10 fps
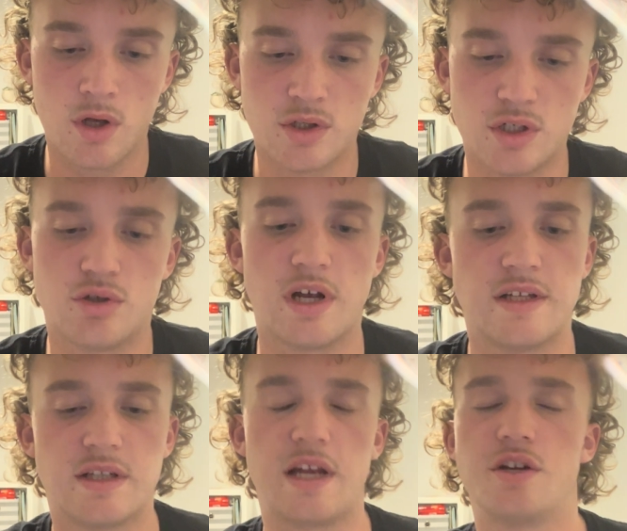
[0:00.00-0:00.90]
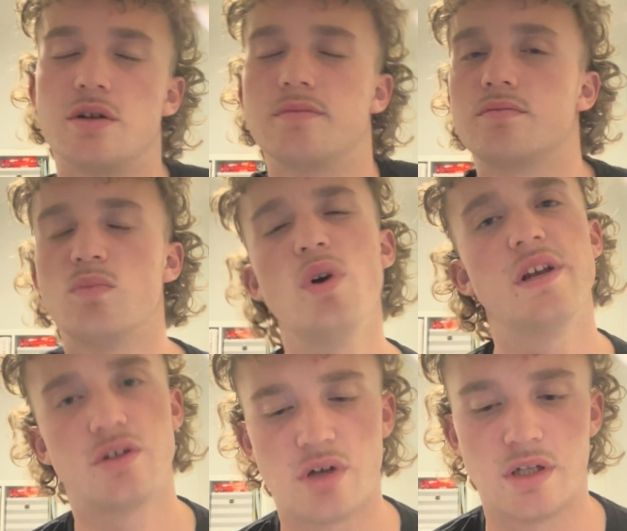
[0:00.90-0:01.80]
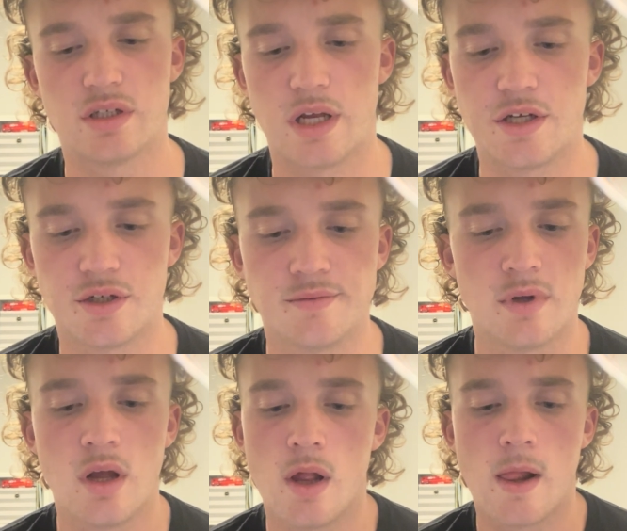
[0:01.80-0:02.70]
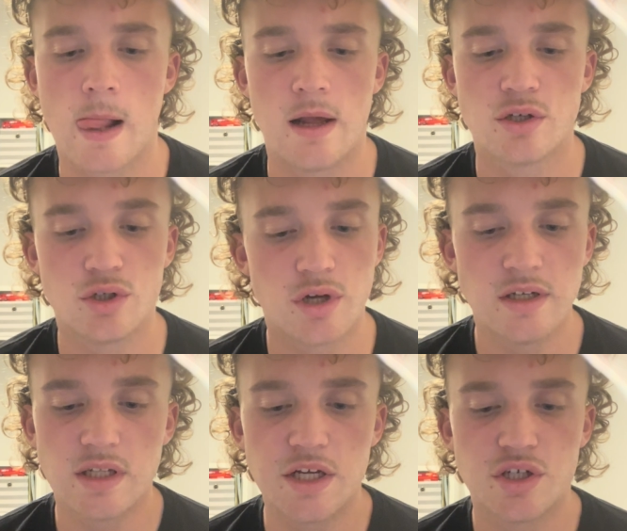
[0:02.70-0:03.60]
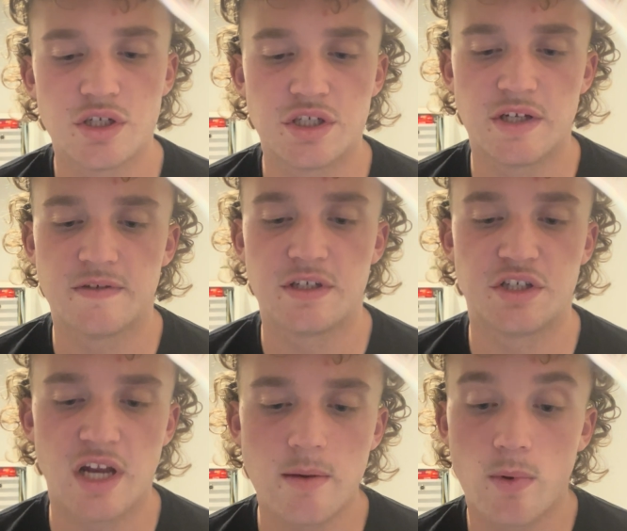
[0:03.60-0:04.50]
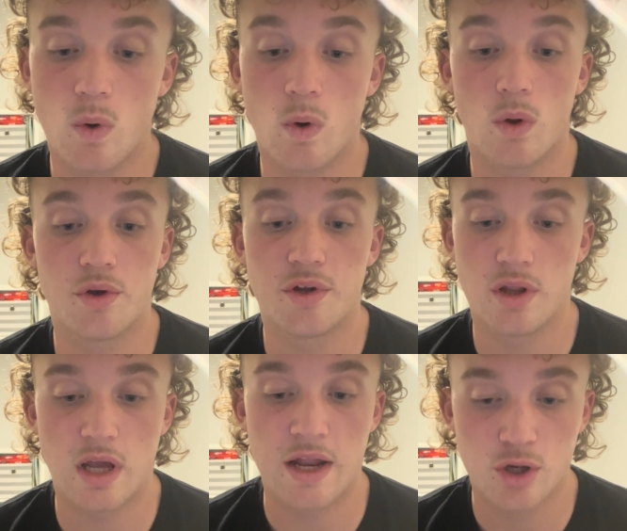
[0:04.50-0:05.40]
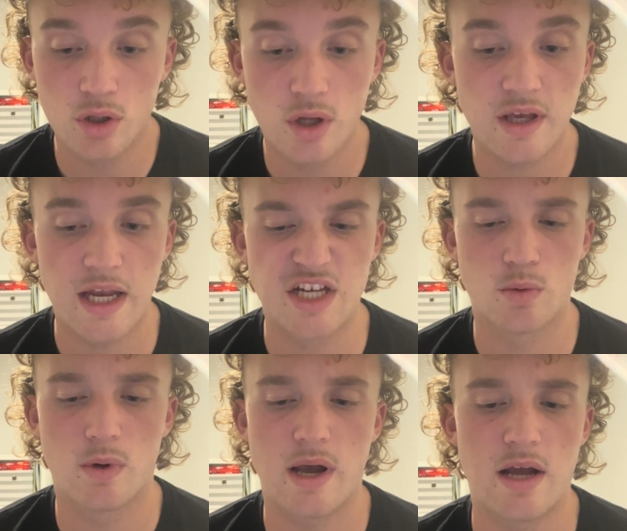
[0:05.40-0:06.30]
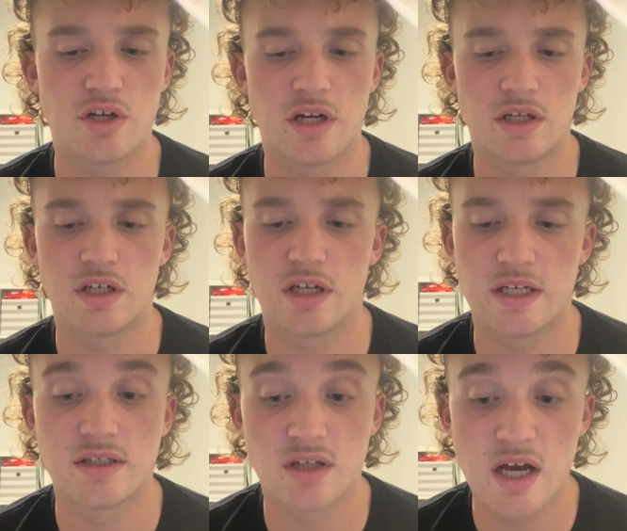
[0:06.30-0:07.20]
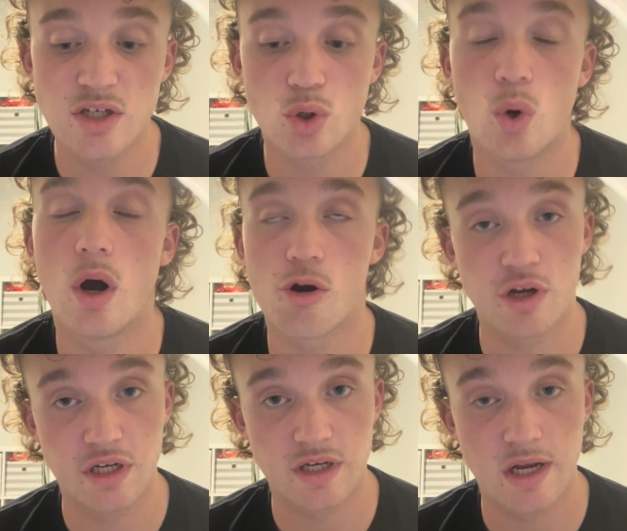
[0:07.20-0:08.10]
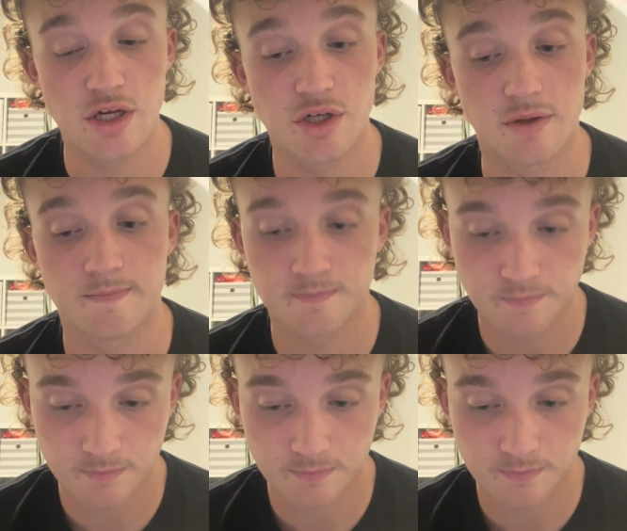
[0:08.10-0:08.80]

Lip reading: So translation. What is translation? So translation shifts a shape to a new location without changing its size or orientation.